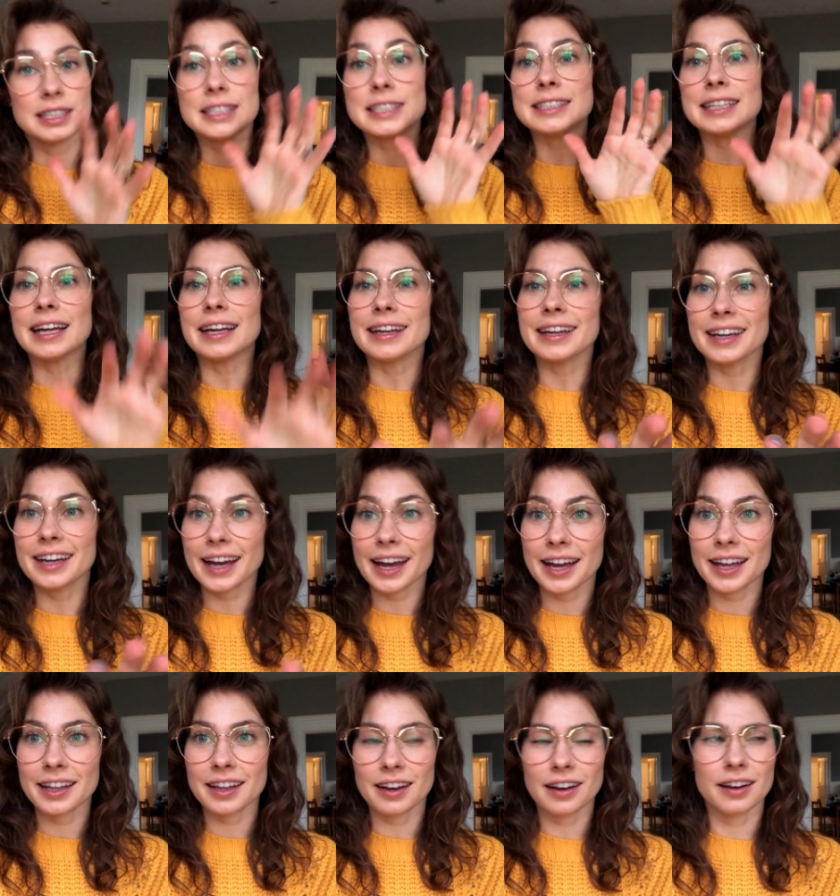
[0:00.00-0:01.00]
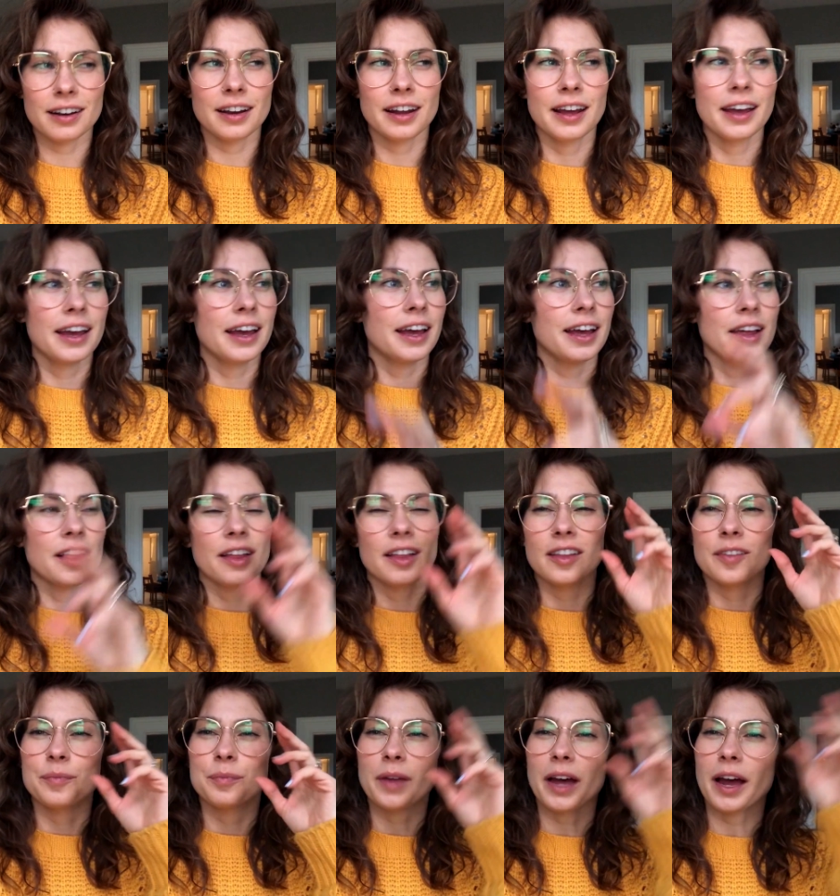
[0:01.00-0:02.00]
standing at,
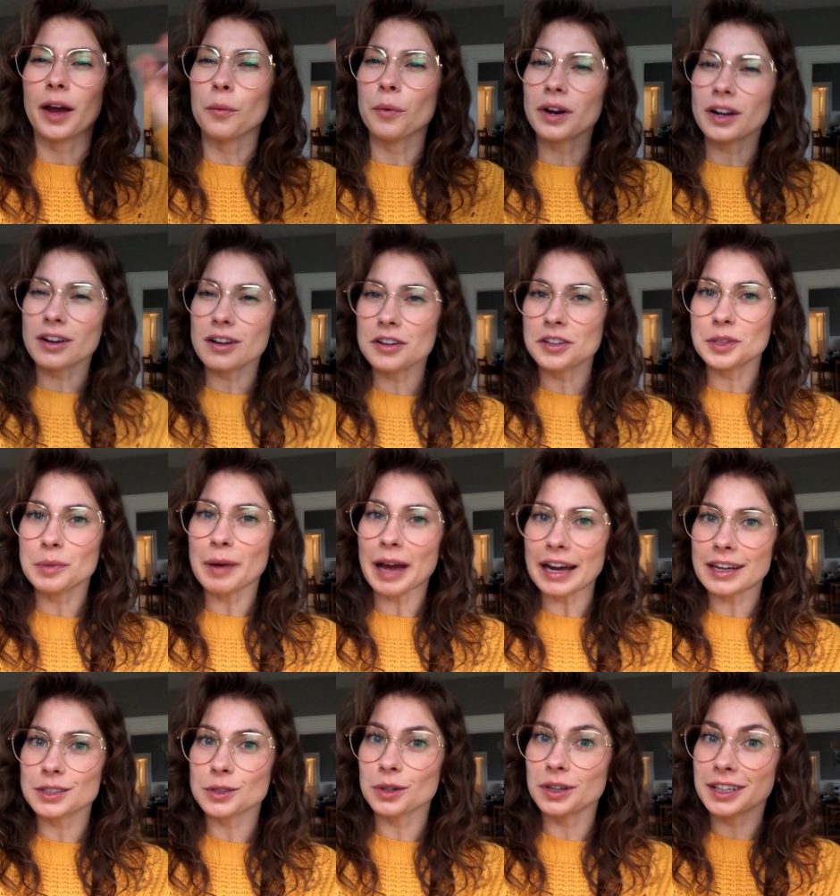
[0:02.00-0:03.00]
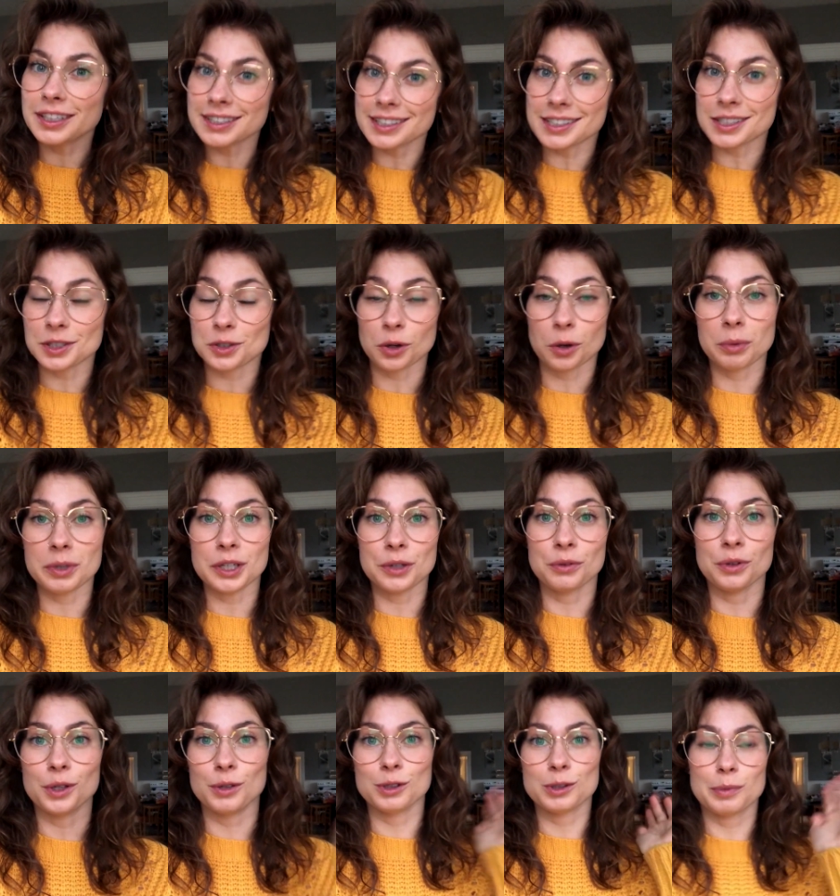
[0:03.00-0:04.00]
I wanna call it the back door because it's the door we
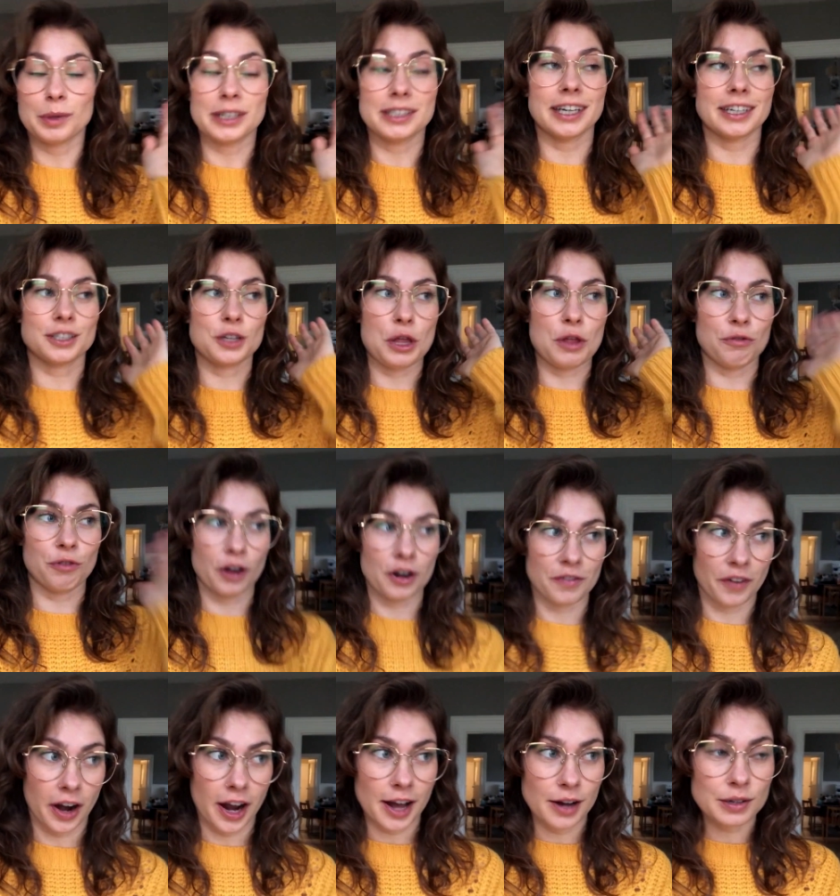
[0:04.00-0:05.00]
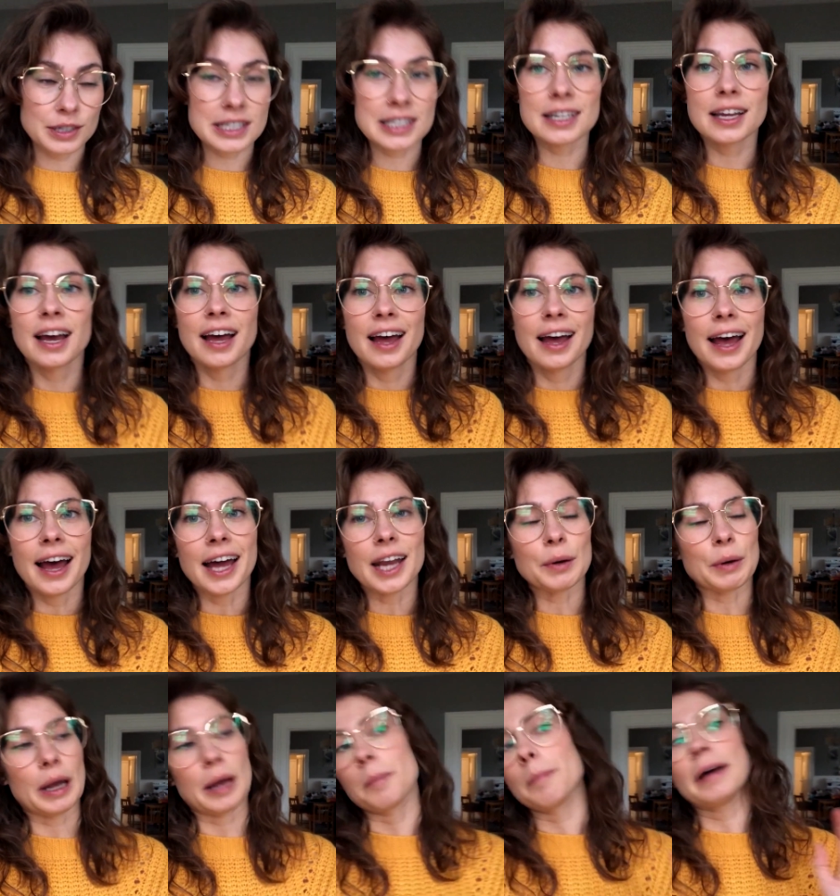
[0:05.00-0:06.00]
don't use, but it's actually the front of our house.
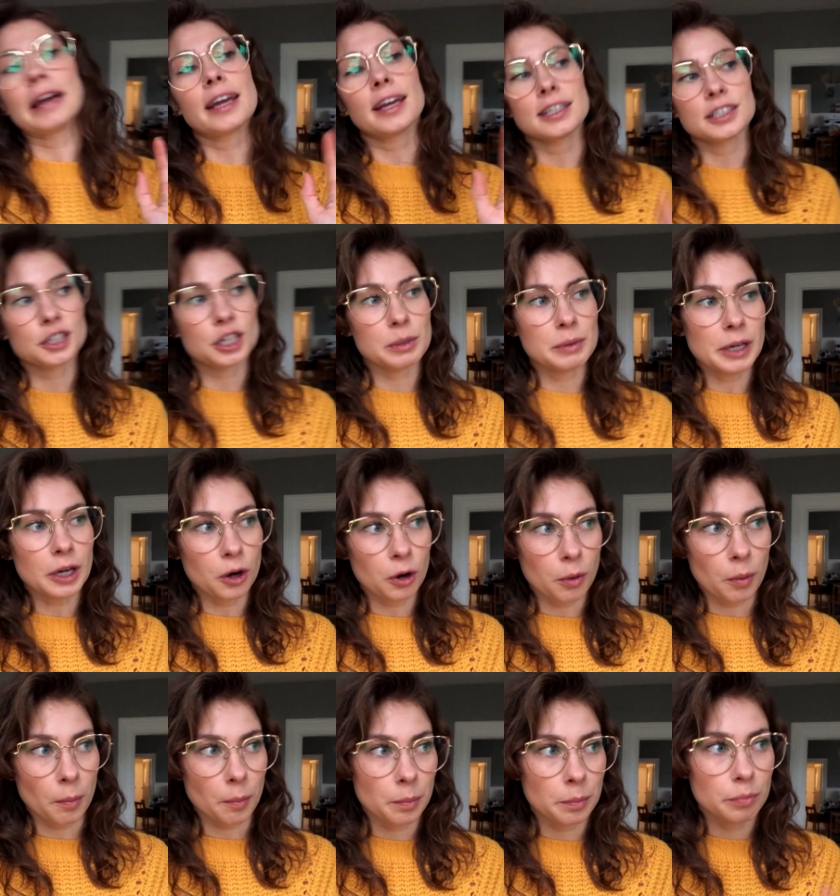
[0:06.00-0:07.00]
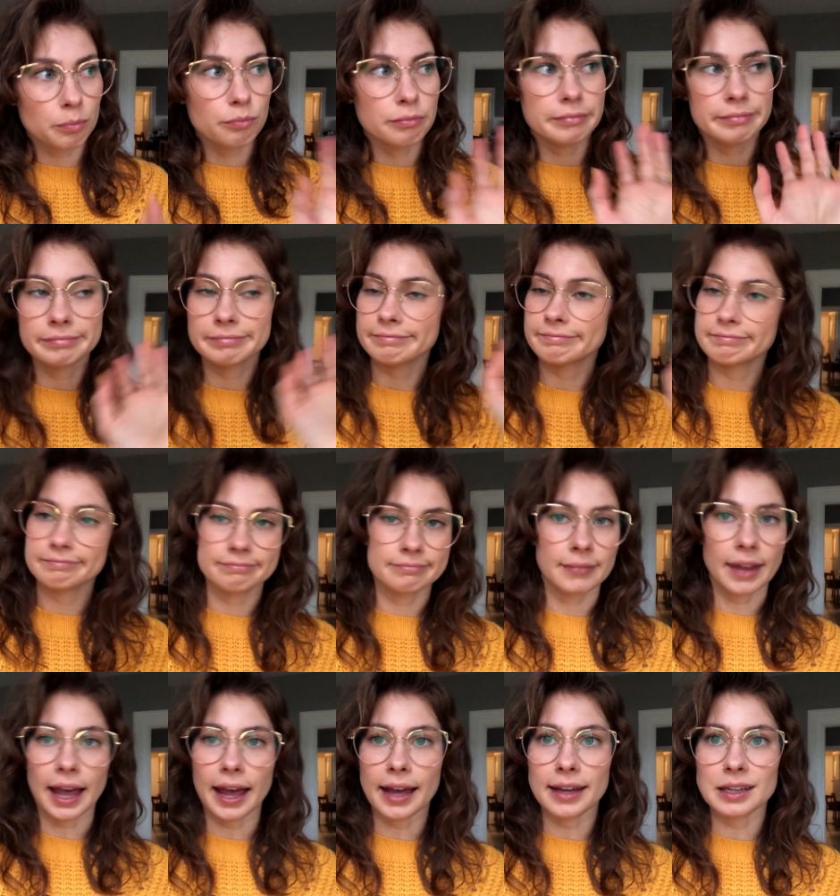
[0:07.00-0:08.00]
Anyway, my kids are gonna be home
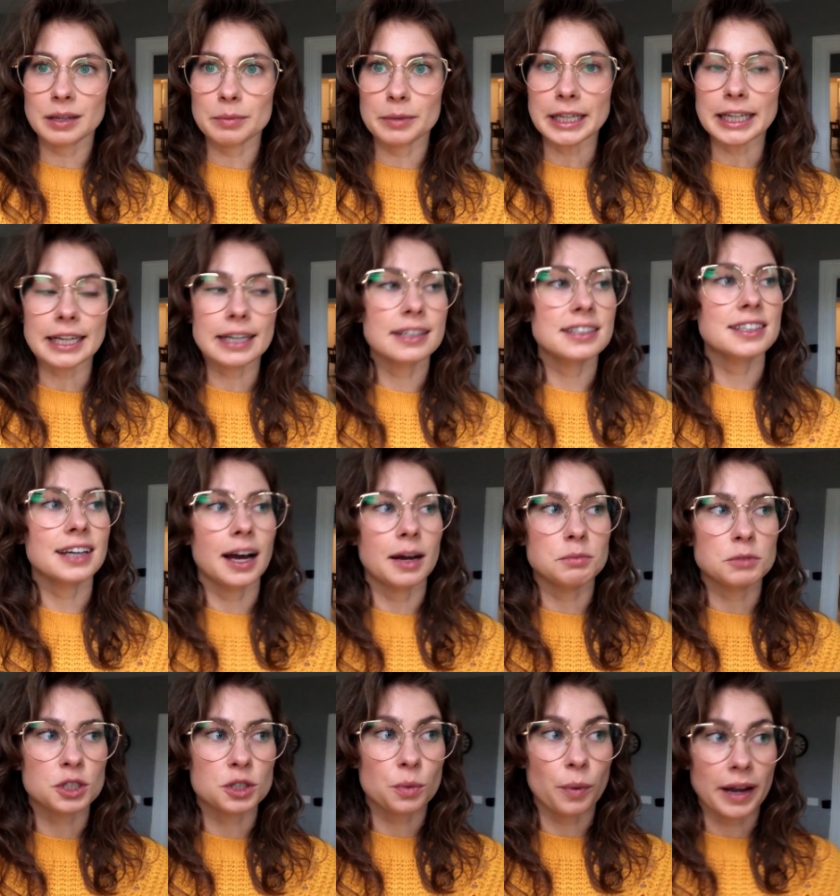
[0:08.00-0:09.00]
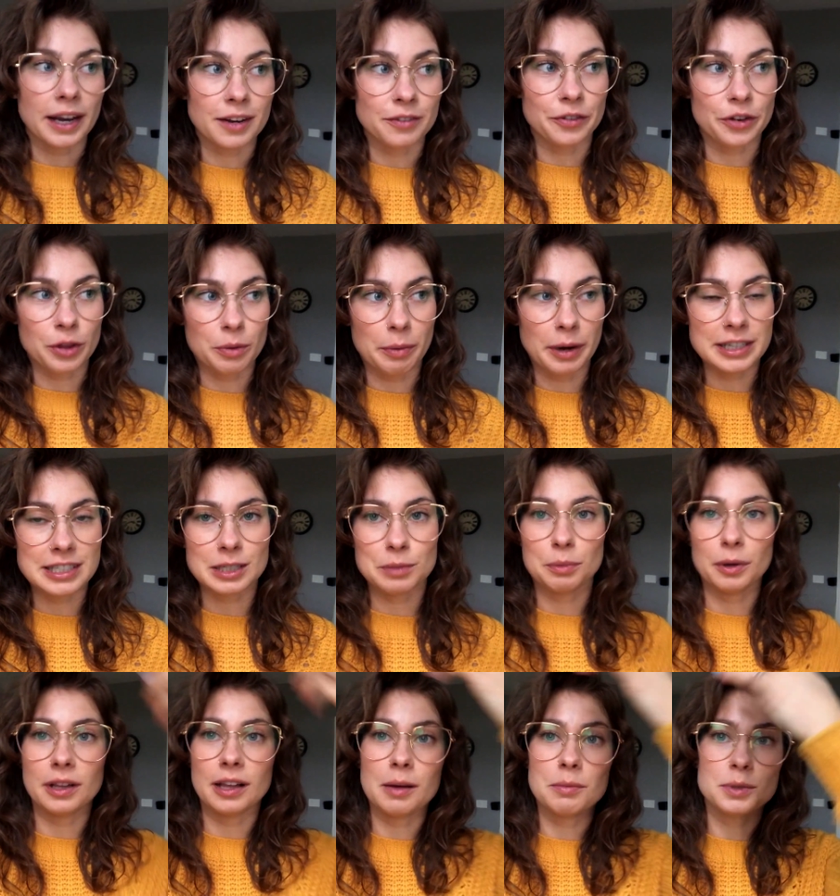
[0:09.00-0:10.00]
any minute. I'm just waiting for the bus to
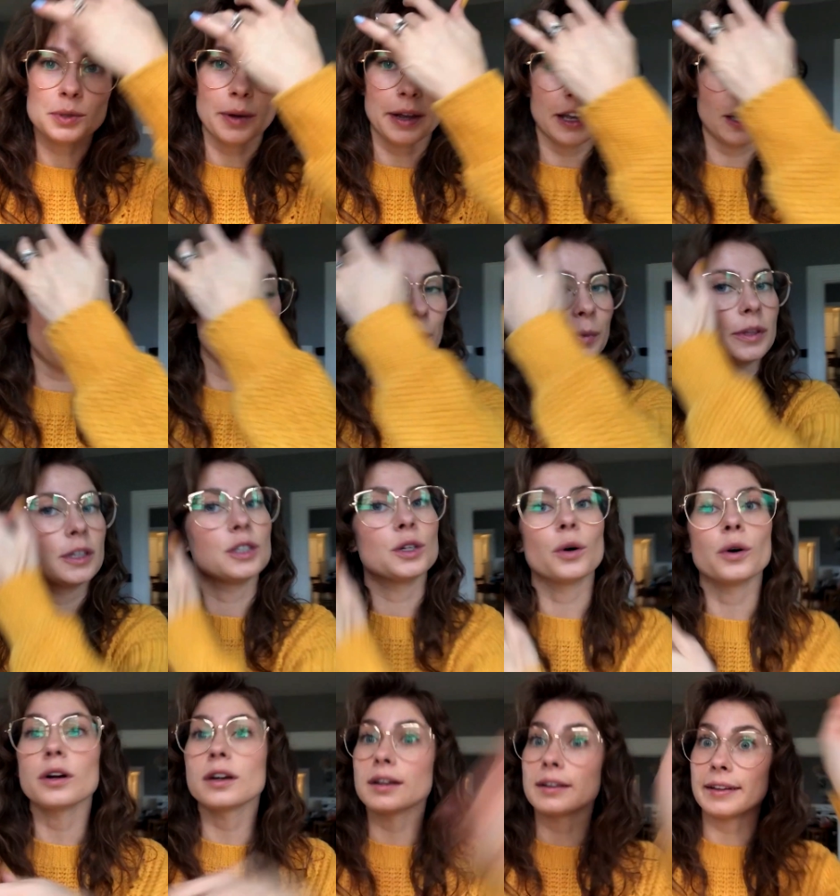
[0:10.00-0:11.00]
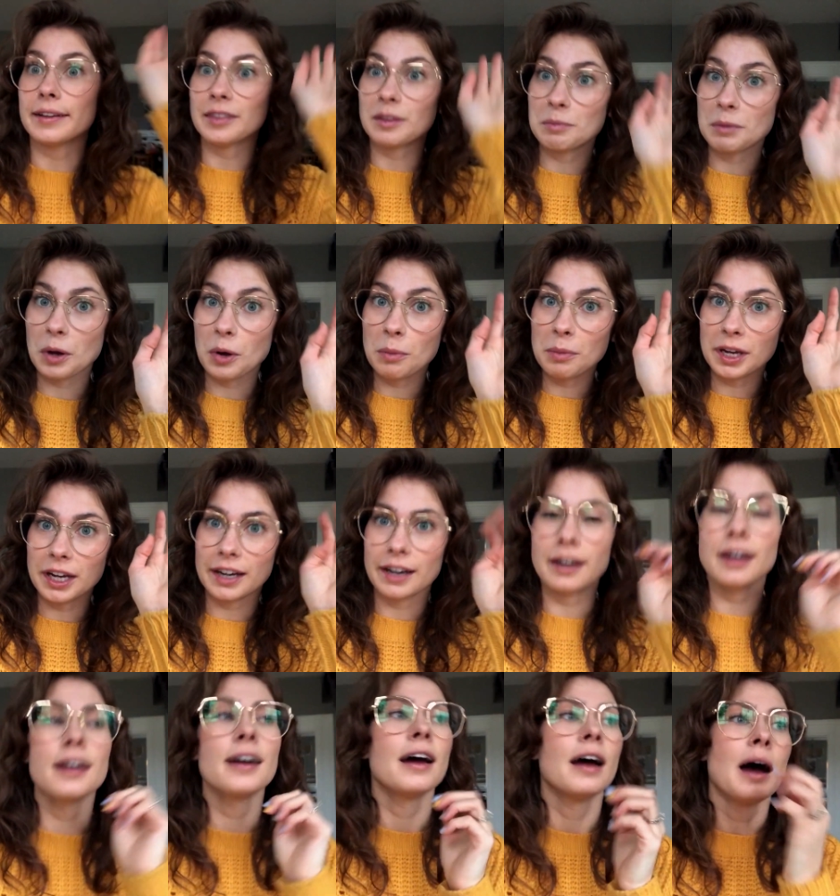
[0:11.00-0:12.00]
pull up so I can open the door and let them know I'm here.